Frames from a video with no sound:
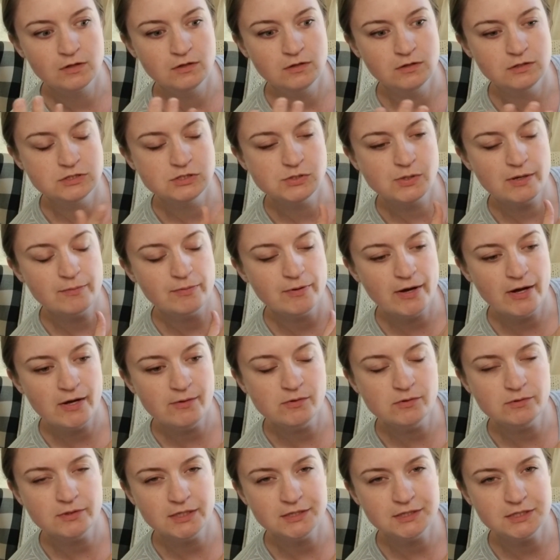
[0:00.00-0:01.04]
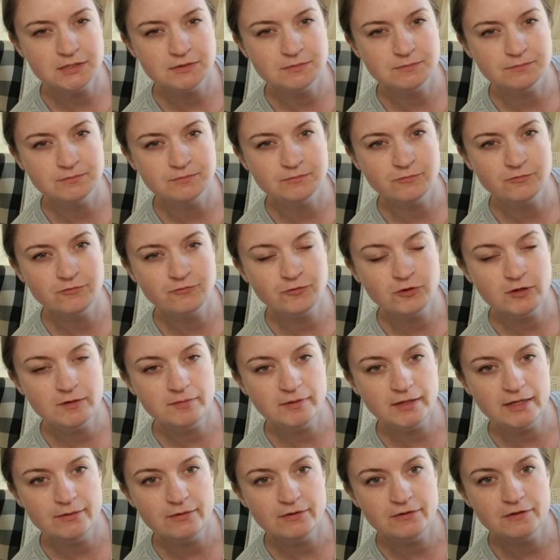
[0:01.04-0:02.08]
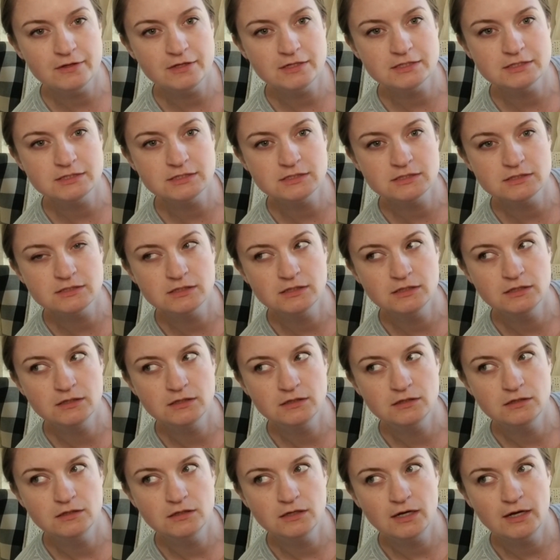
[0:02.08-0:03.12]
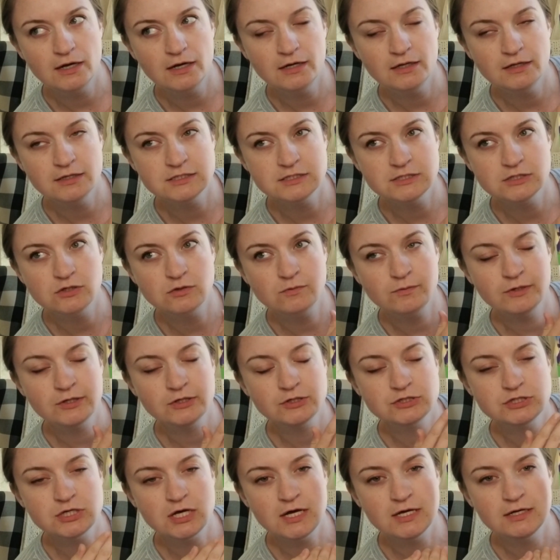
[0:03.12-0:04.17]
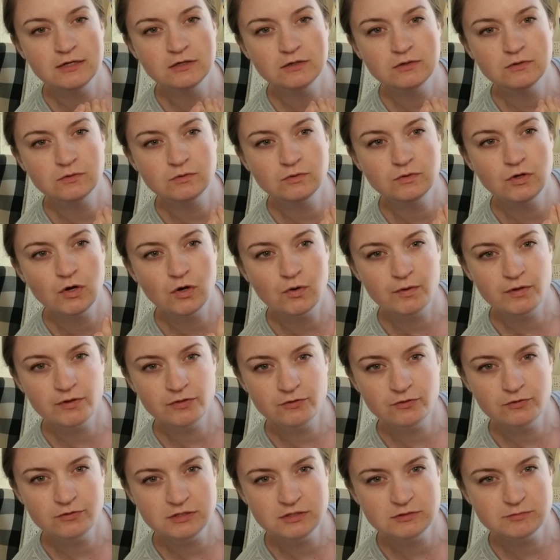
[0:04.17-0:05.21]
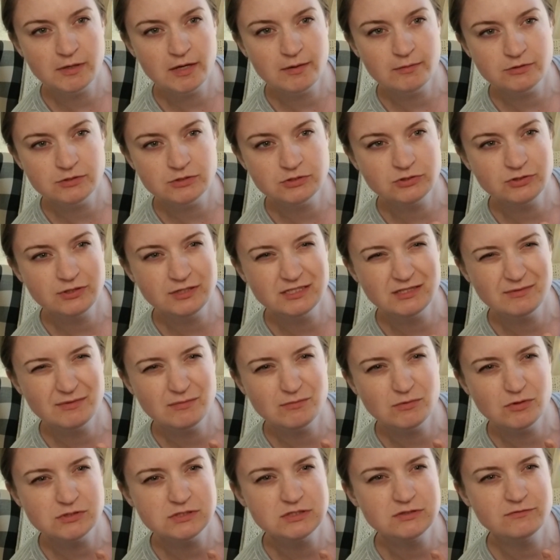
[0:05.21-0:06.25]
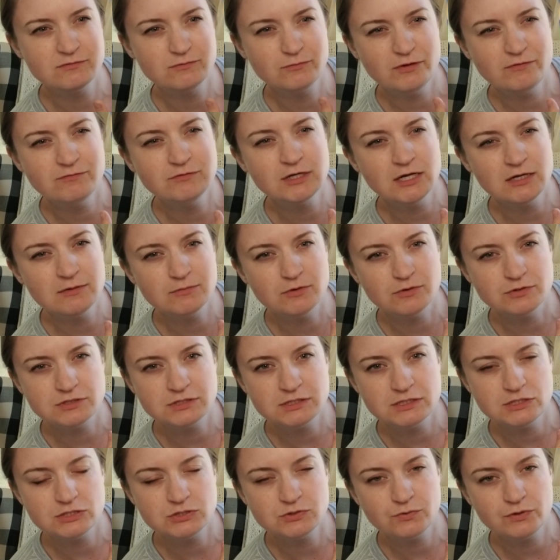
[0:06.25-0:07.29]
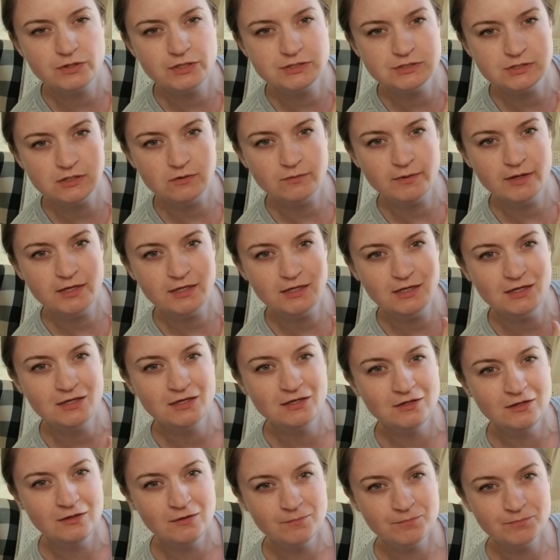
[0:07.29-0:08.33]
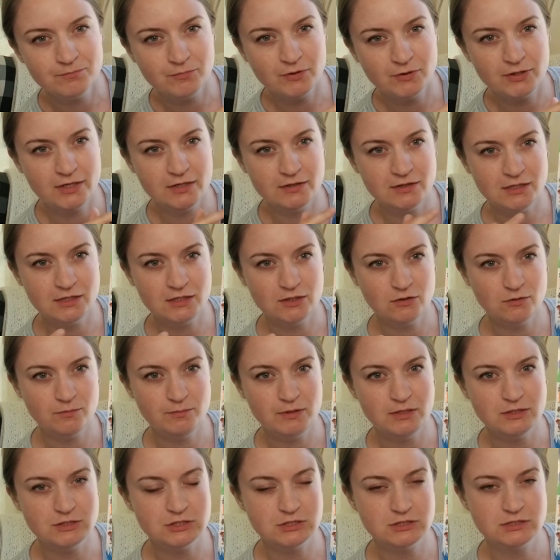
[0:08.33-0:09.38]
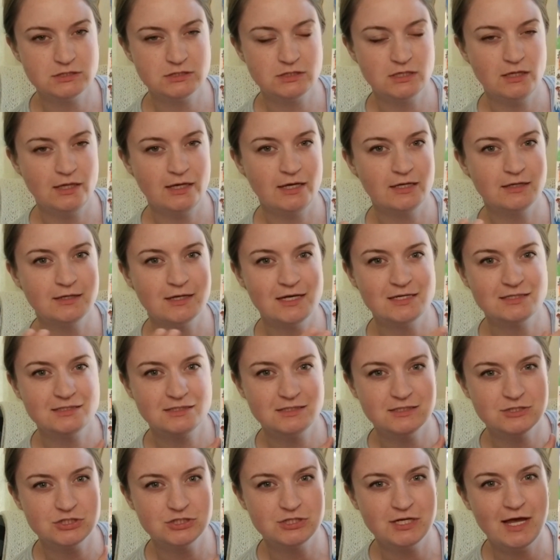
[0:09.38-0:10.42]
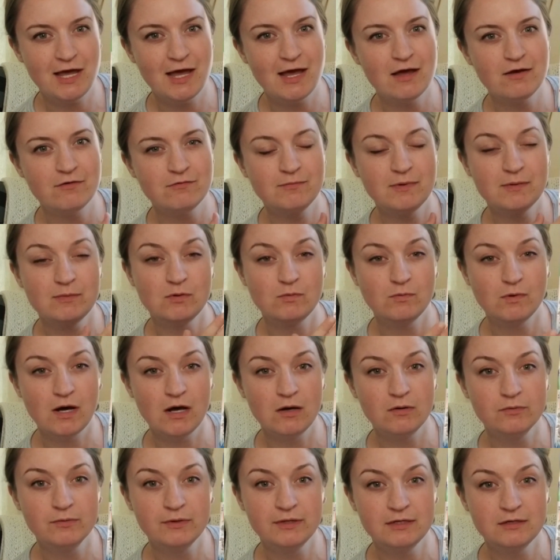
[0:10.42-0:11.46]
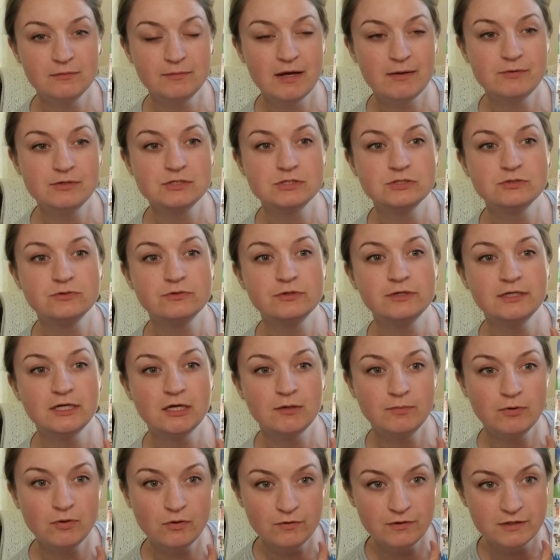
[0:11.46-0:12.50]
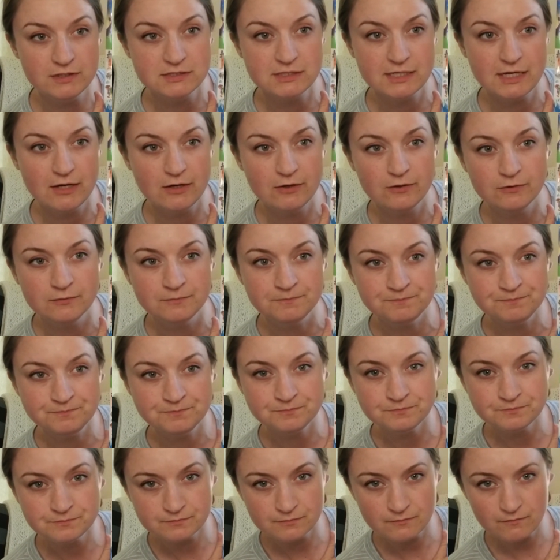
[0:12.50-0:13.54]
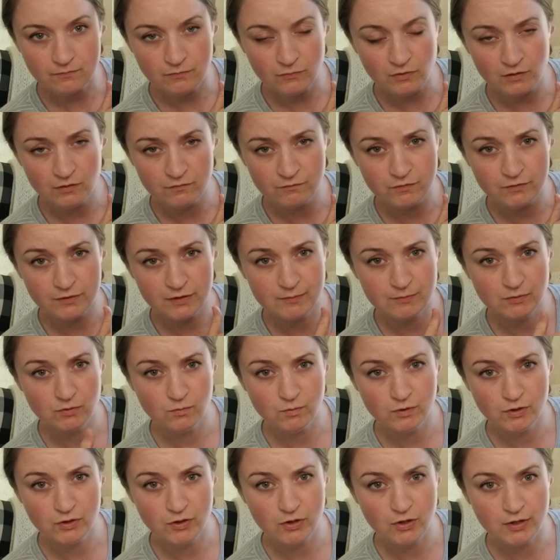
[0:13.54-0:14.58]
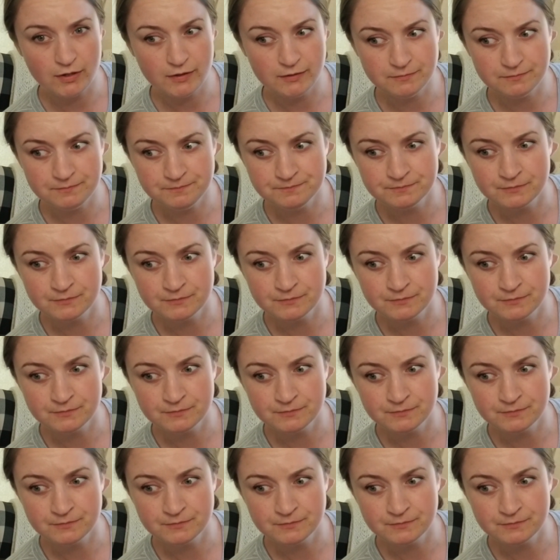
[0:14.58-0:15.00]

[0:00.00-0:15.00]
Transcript: So I probably won't let them free play with this until we're done going through these Bible stories. I mean, we've done most of these stories already, but I think it'll be just like a nice addition to have. Maybe while we're reading a Bible story, I'll pull this out for them to work on,